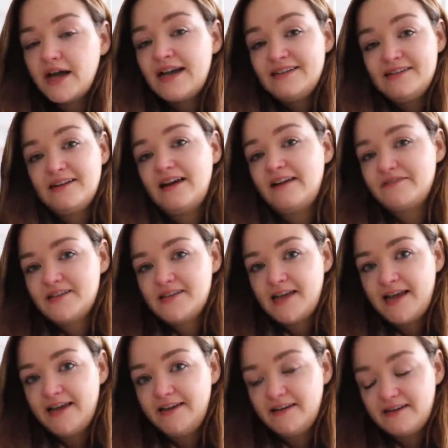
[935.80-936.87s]
I did have to
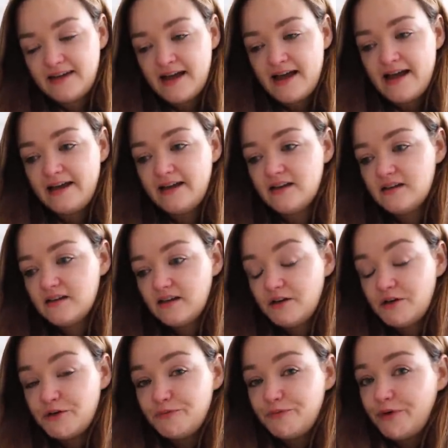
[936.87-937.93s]
say
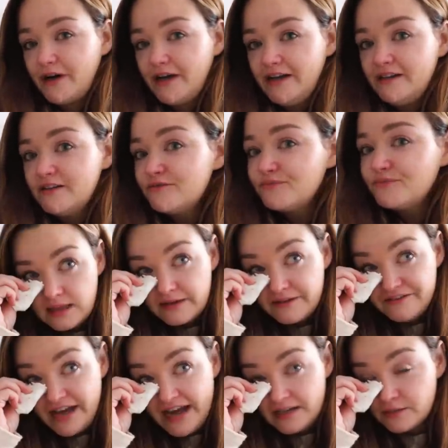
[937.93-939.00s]
goodbye.
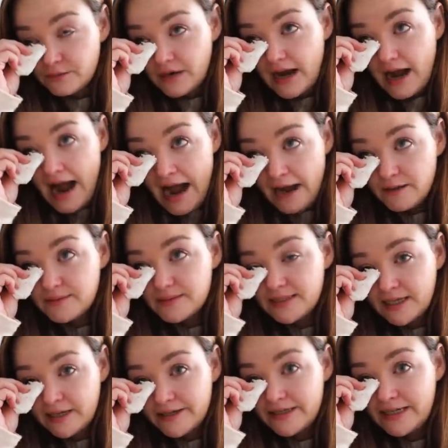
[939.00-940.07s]
The vets were
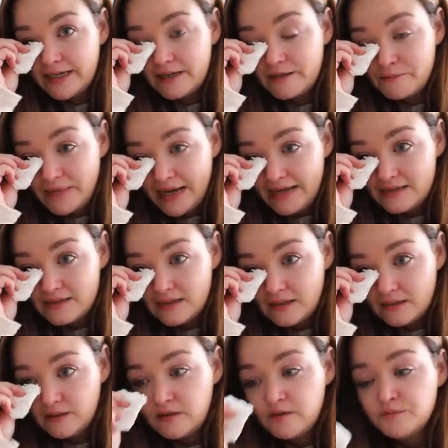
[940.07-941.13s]
absolutely
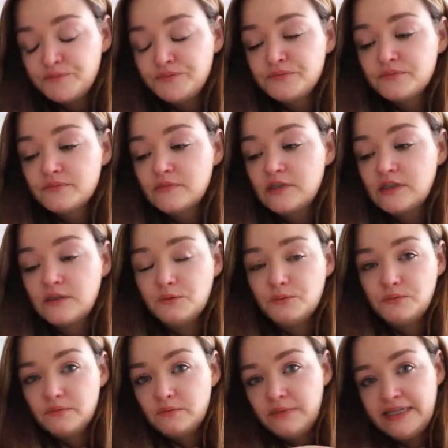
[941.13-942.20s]
amazing. The
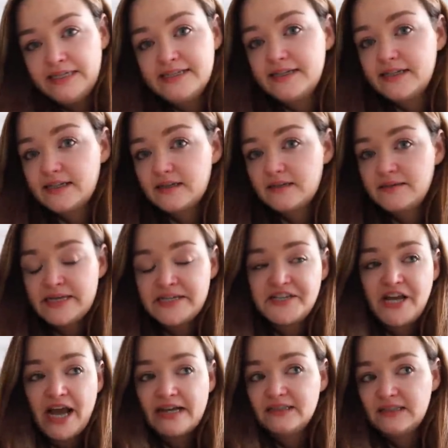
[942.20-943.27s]
week they
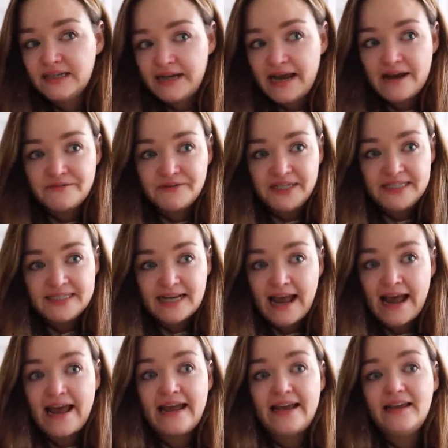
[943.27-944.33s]
checked in every
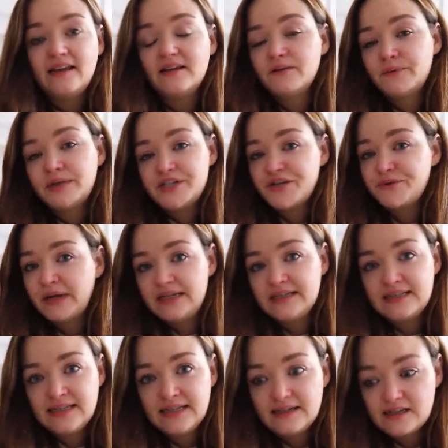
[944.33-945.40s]
day when she
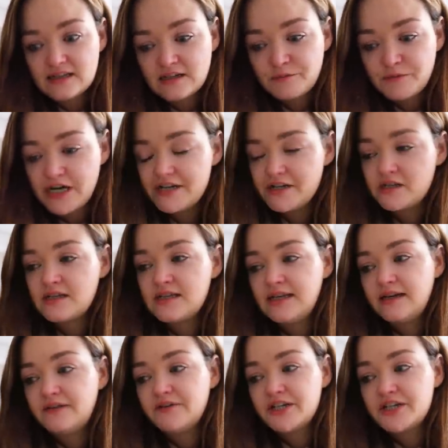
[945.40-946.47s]
went in as an
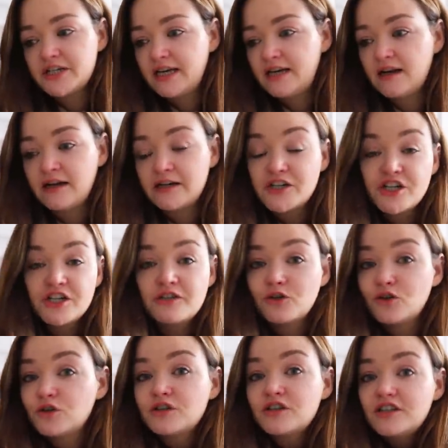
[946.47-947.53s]
emergency originally, like she
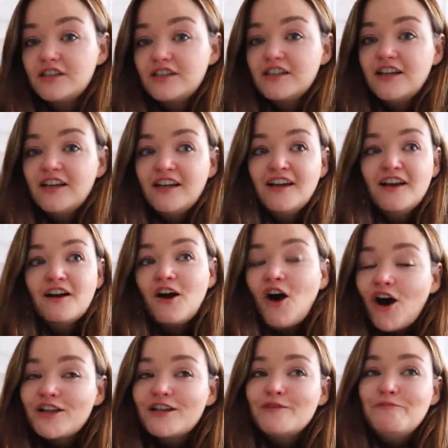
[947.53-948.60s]
just
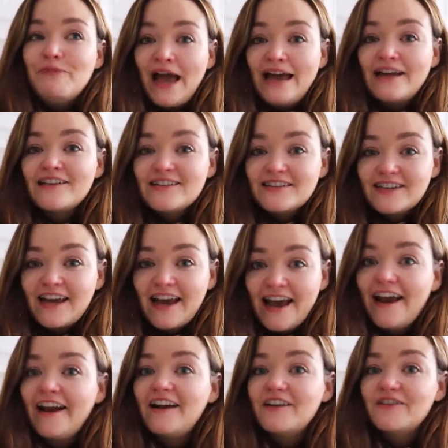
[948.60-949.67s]
got the best
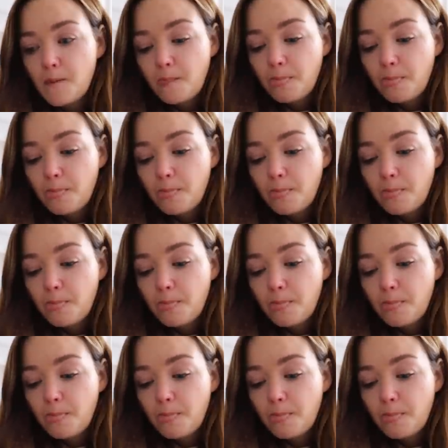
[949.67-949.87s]
care.